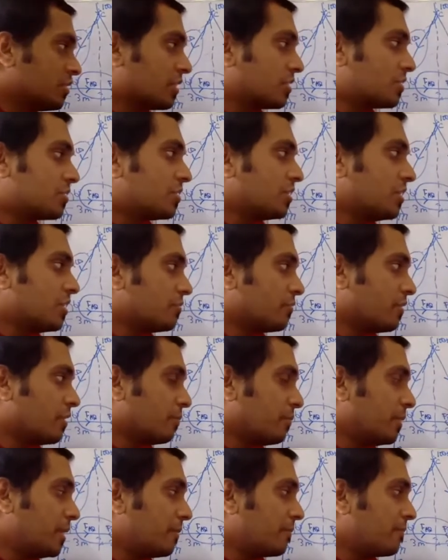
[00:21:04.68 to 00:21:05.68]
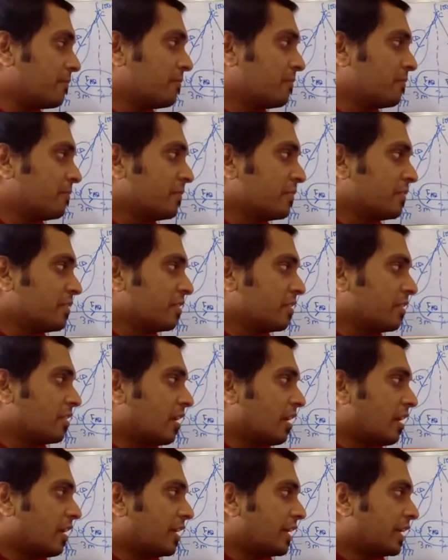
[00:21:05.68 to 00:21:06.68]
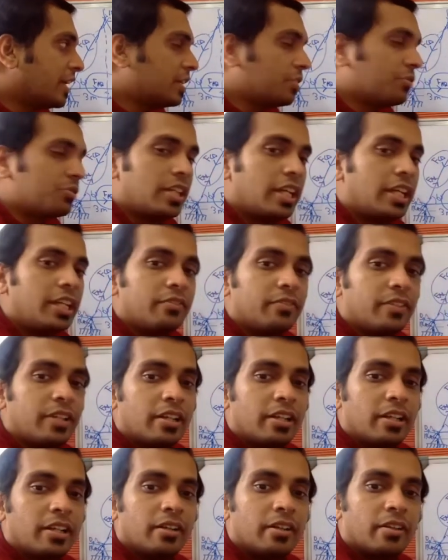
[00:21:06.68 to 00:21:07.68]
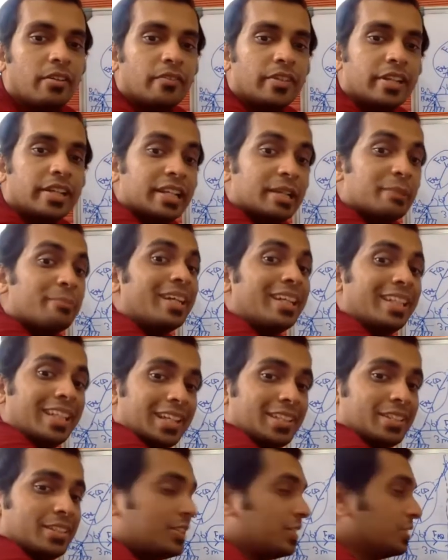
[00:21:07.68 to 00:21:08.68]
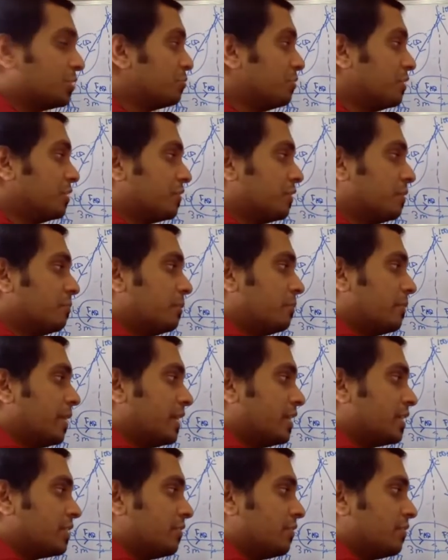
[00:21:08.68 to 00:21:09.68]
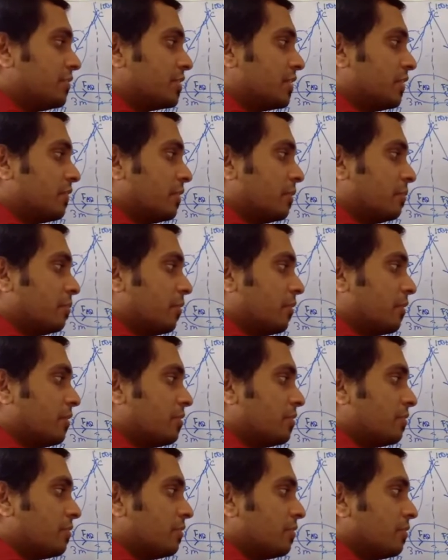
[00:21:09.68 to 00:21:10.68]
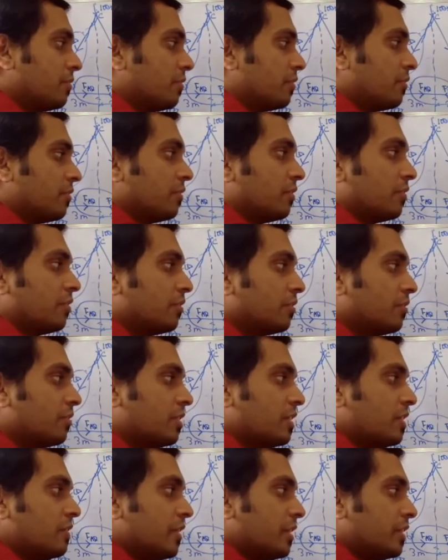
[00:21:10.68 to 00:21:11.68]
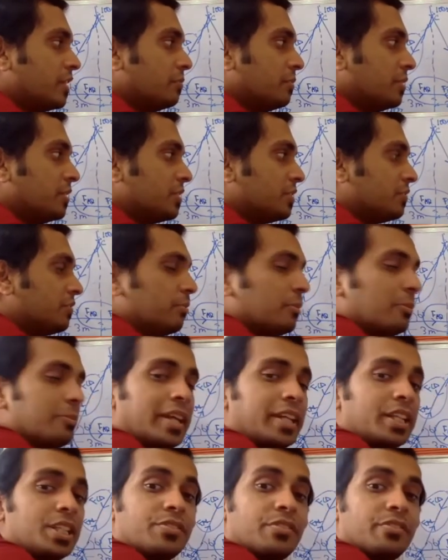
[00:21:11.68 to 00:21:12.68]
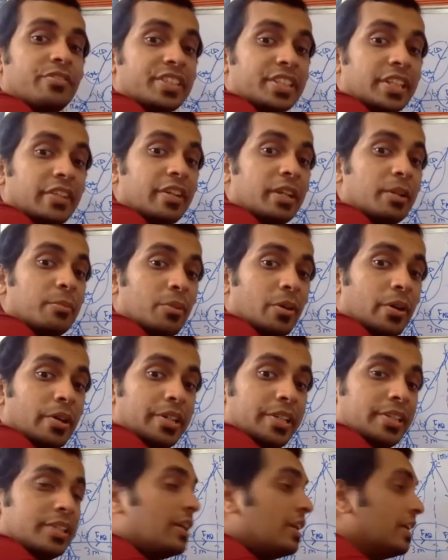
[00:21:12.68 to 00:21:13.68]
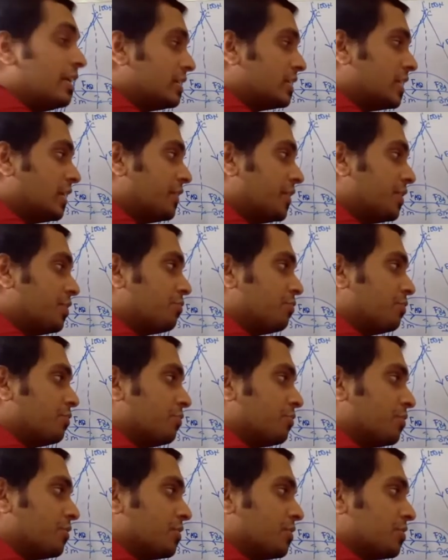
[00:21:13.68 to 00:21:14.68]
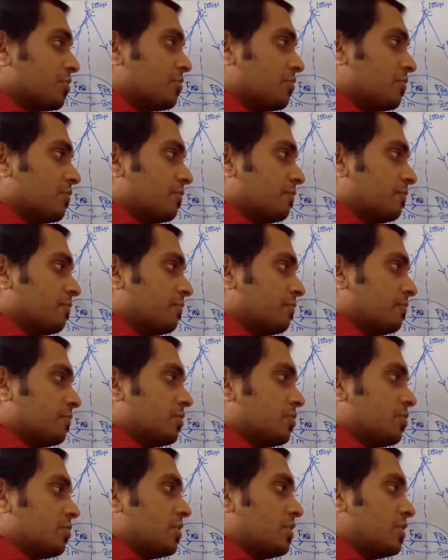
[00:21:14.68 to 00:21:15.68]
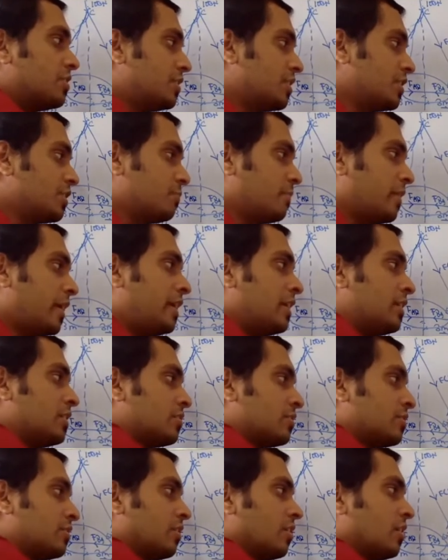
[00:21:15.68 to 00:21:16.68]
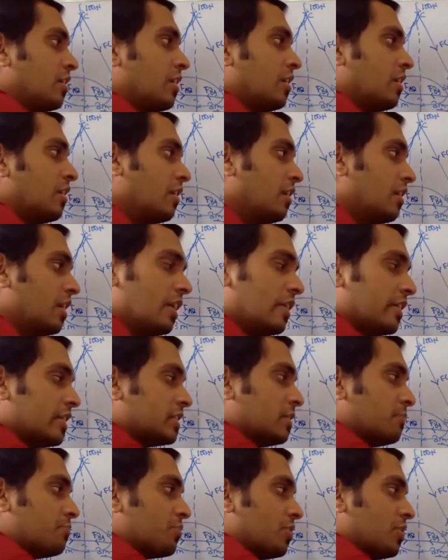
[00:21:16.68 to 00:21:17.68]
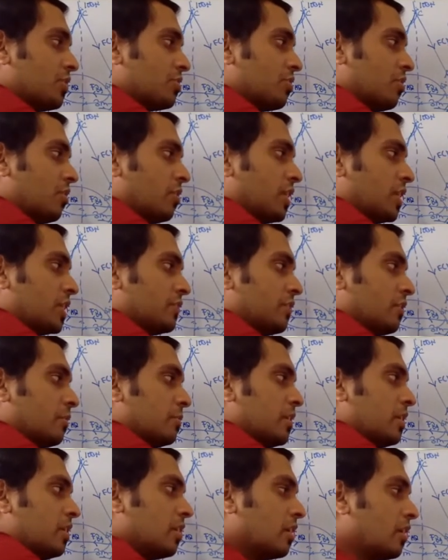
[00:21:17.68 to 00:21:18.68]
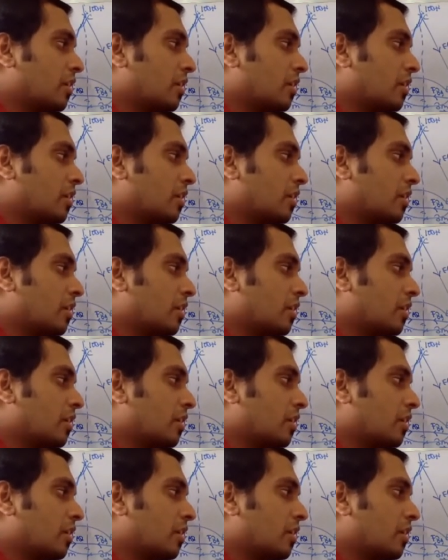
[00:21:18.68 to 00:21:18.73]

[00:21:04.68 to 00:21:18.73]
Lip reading: 60 it will be, and negative sign will remain as it is. So it will be minus 57 point divided by this will be minus 57.72. So since it is minus, our assumption is wrong. It will be